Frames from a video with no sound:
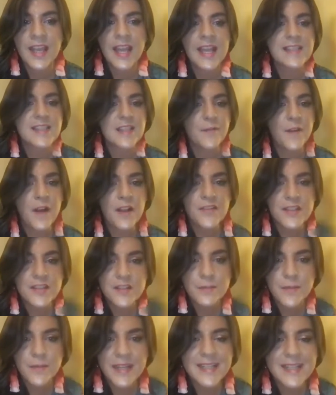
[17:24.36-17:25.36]
As I fall down
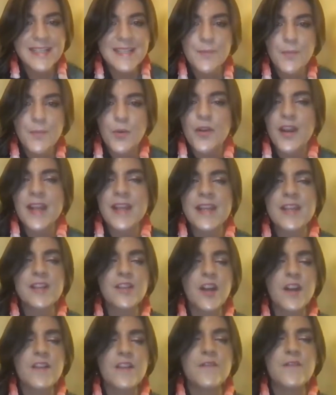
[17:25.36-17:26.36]
to my knees, praying,
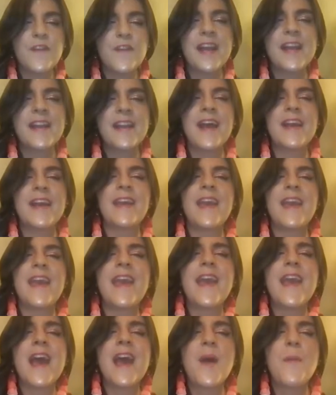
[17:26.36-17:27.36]
glorifying, I
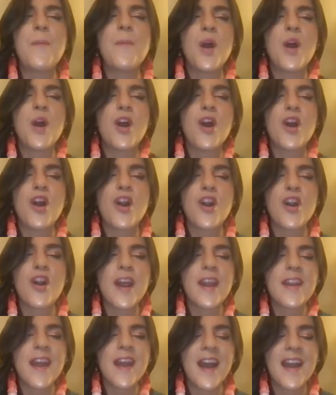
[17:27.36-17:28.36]
am her
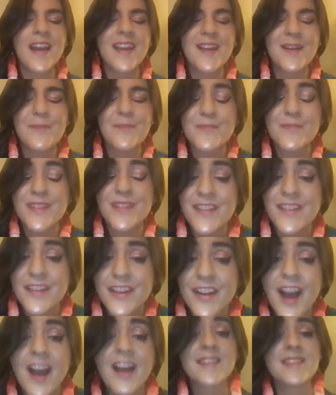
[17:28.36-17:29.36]
and I am
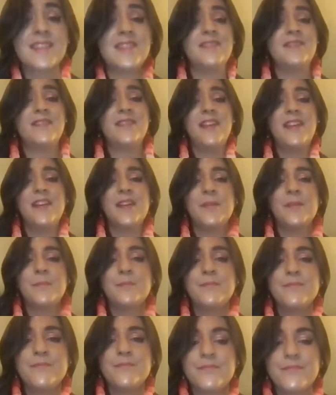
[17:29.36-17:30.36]
not
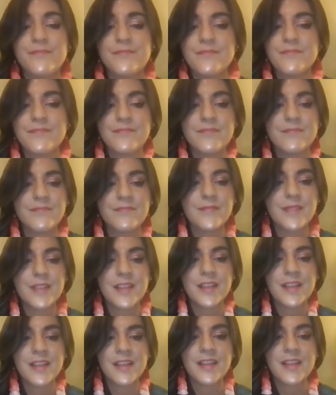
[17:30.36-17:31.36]
him.
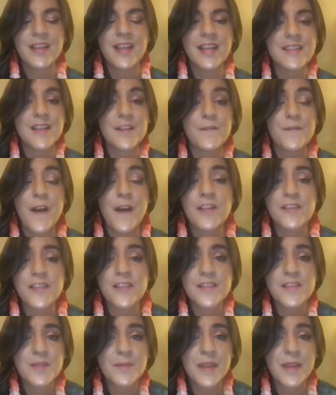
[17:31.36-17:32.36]
As I fall
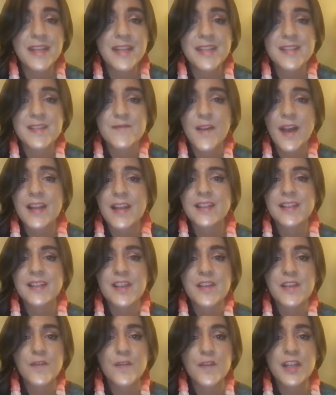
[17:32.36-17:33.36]
down to my knees,
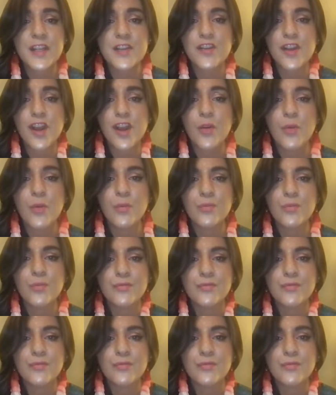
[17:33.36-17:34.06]
finally free to know.